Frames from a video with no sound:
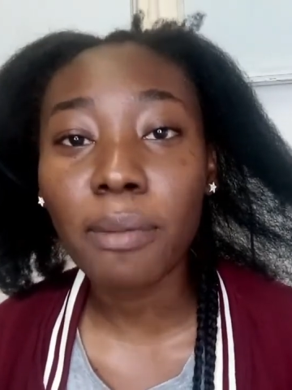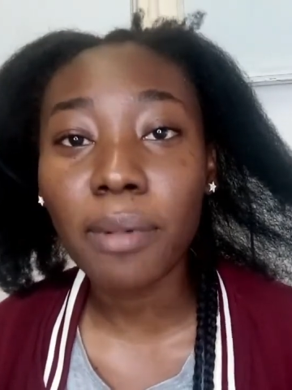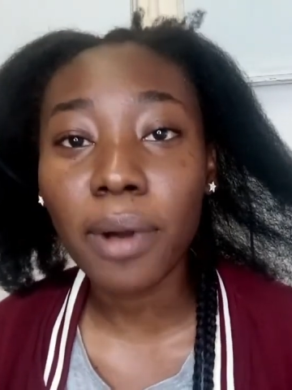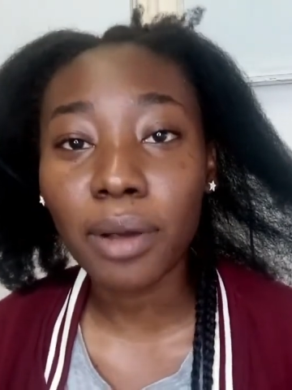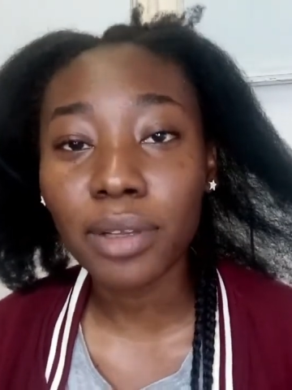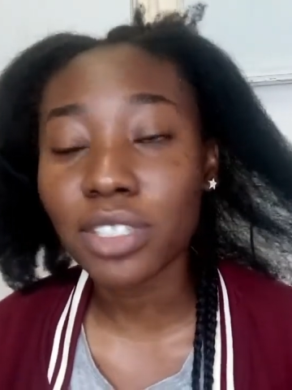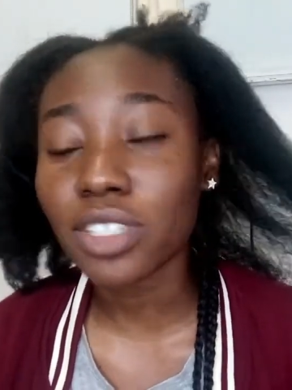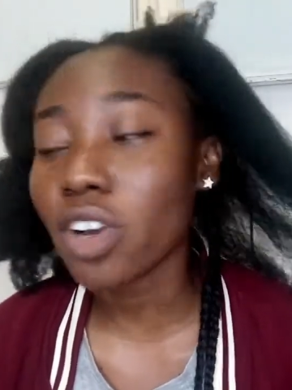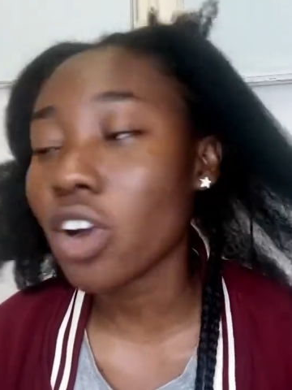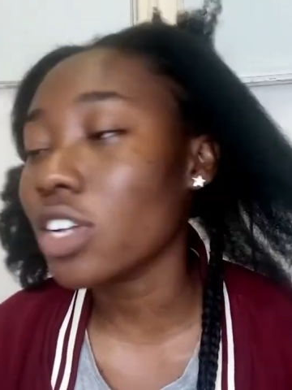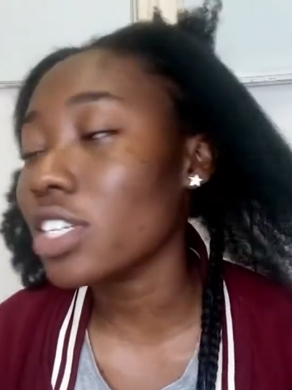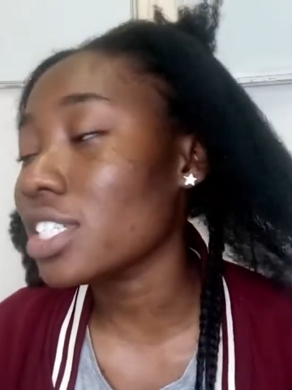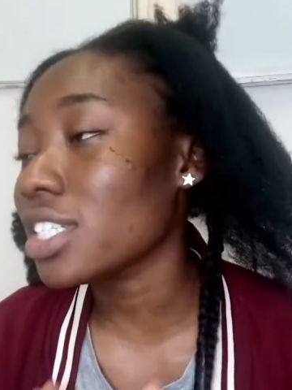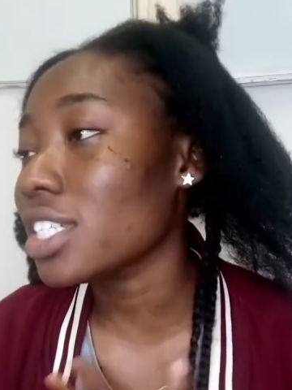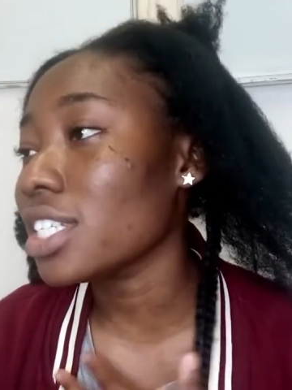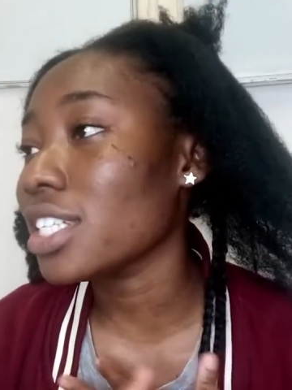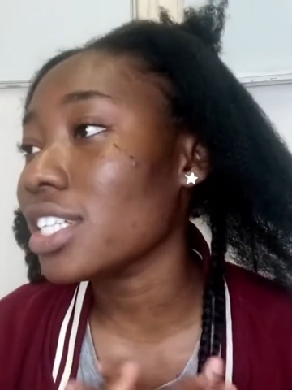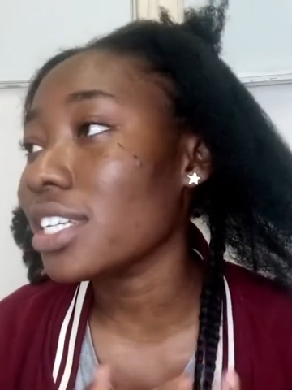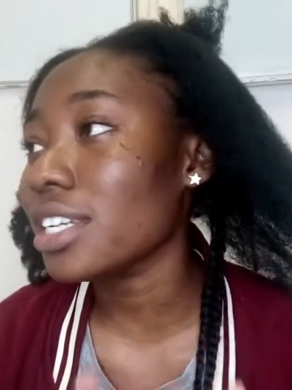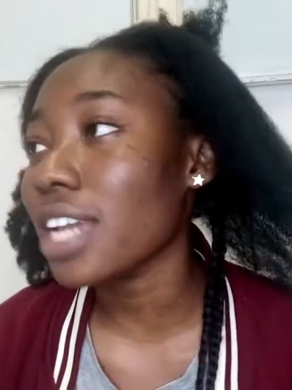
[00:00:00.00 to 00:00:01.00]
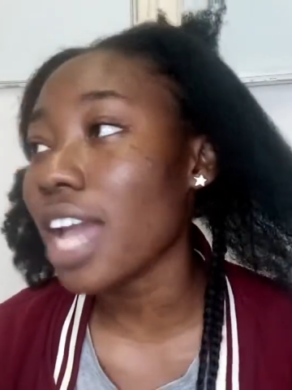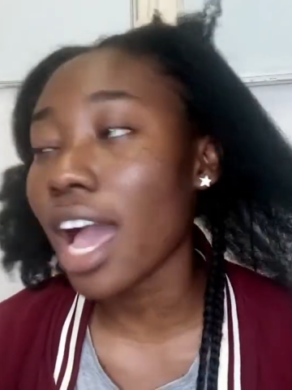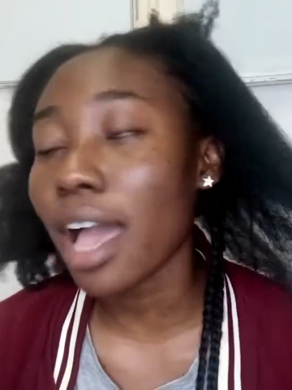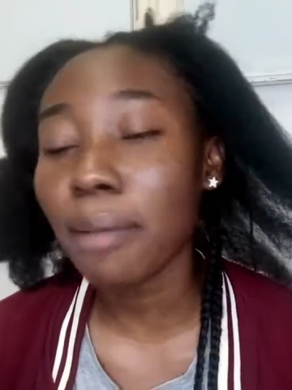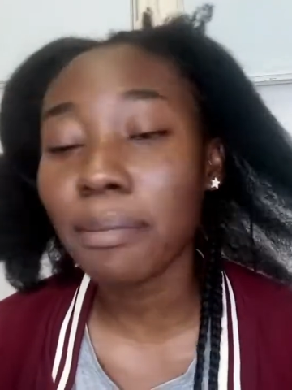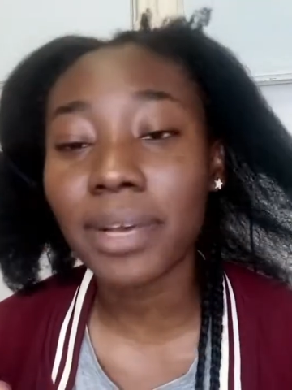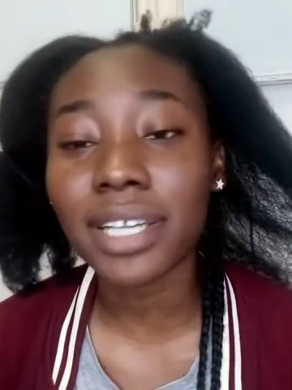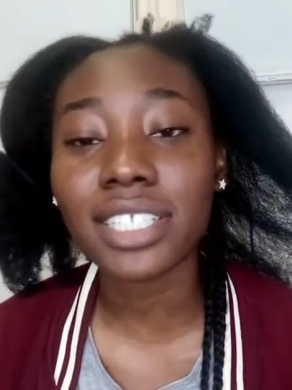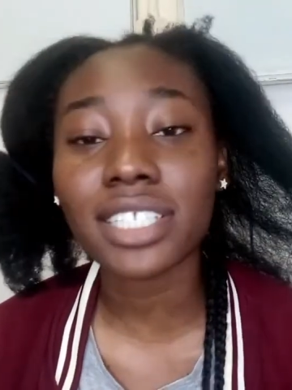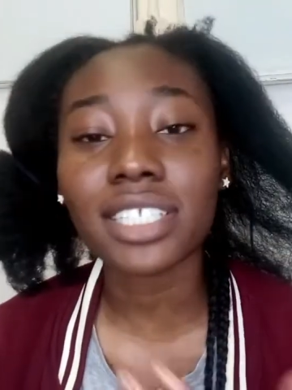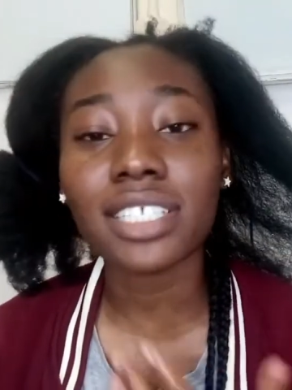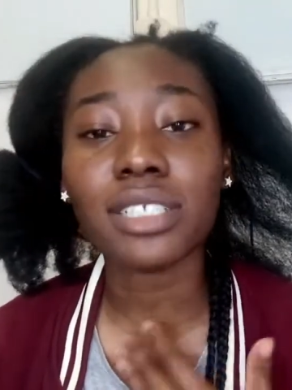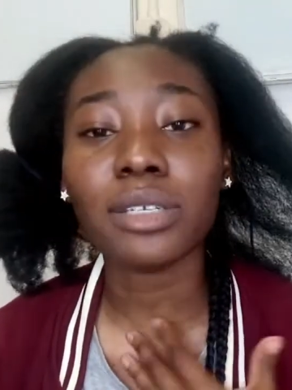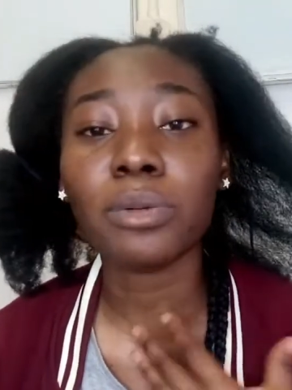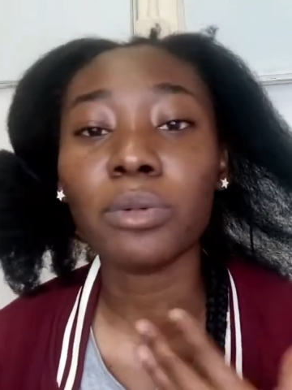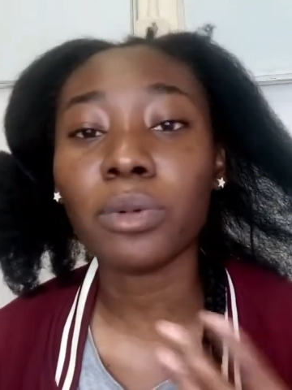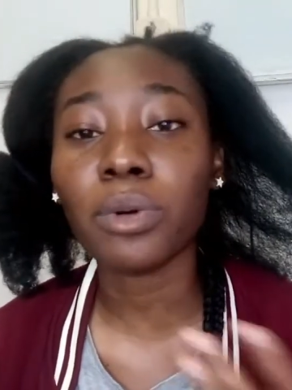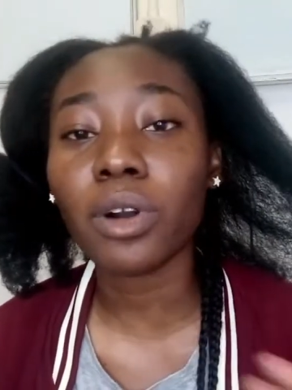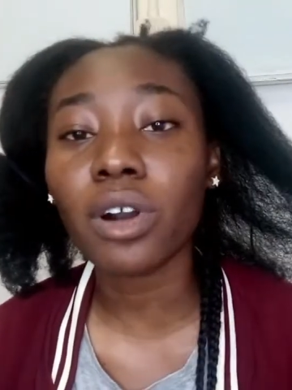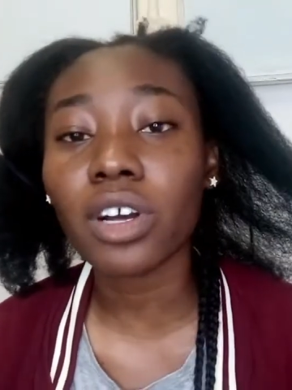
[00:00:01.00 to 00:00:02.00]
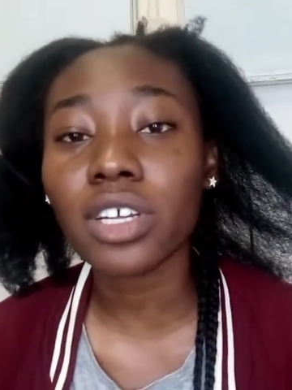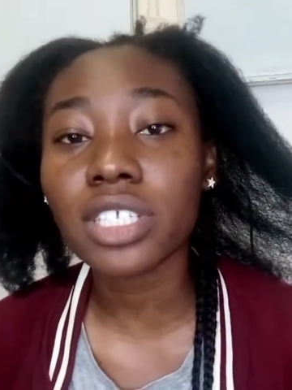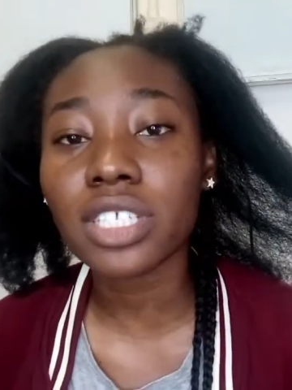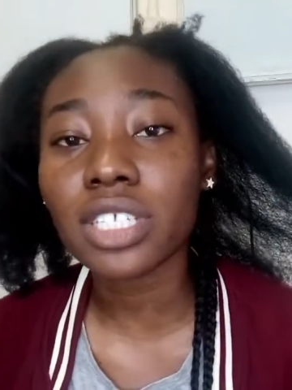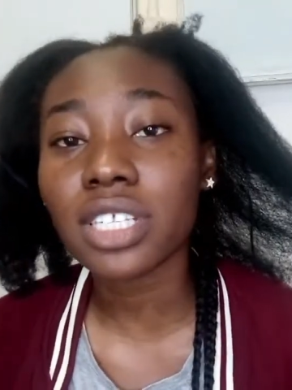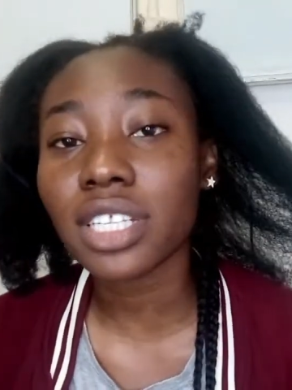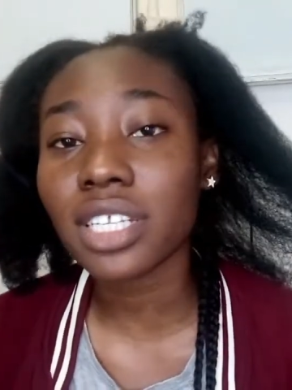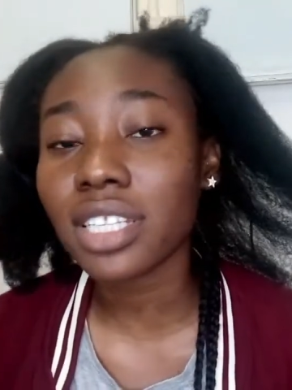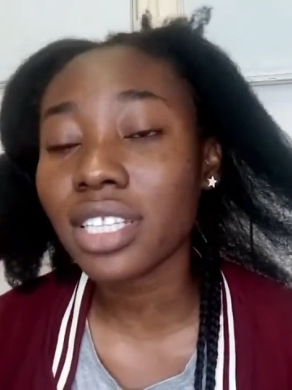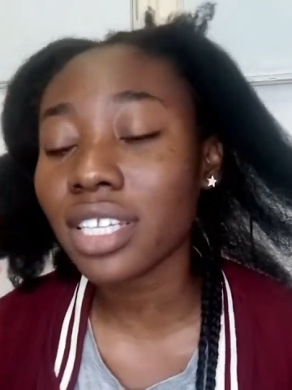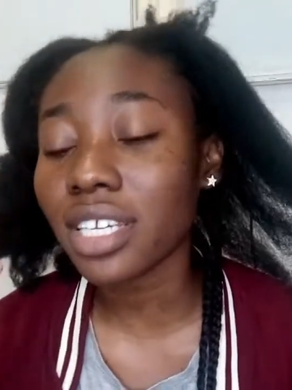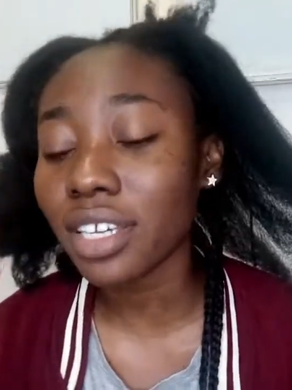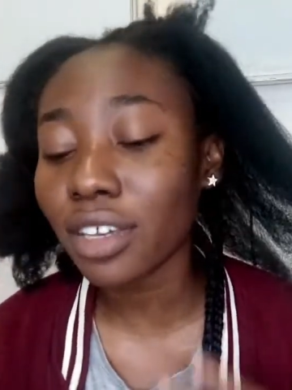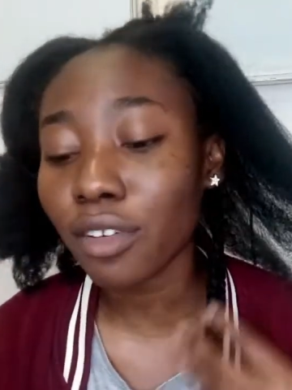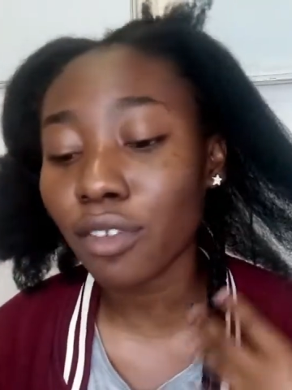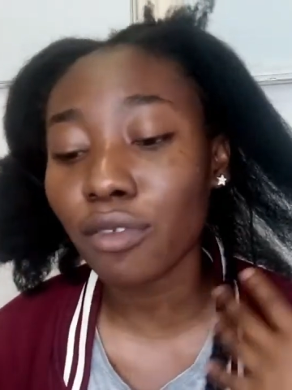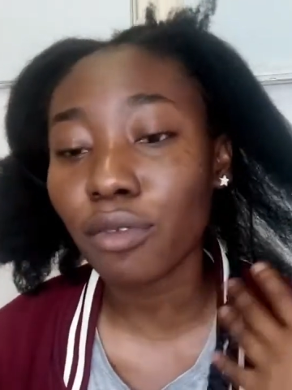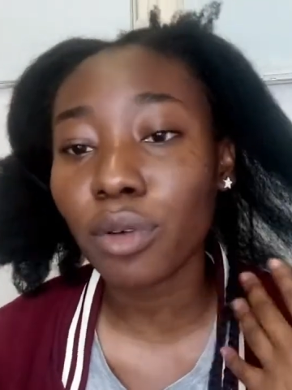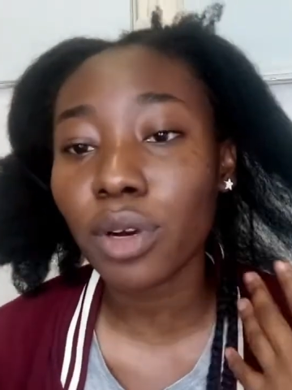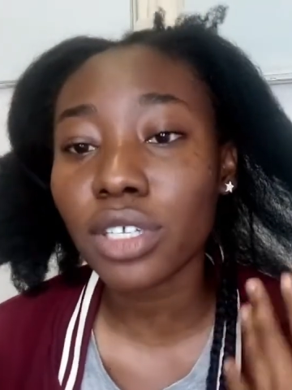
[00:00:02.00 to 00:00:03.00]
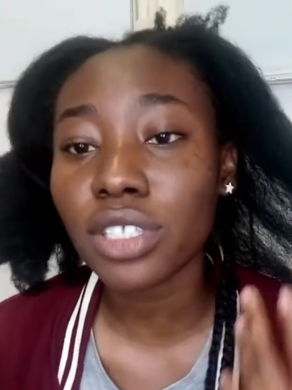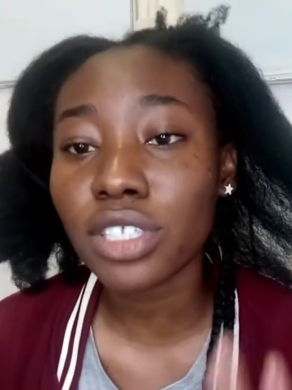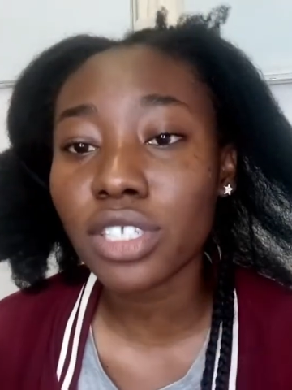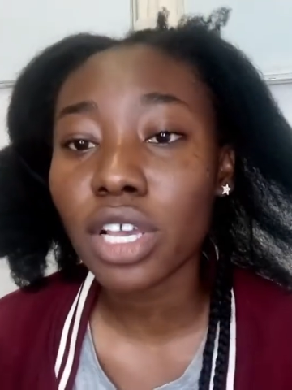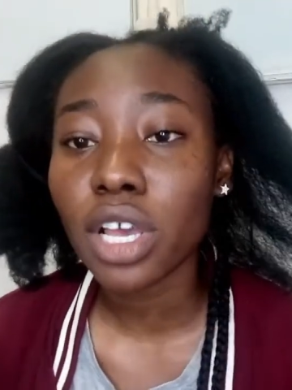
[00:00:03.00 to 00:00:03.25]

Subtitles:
I and my sister were constantly thinking of what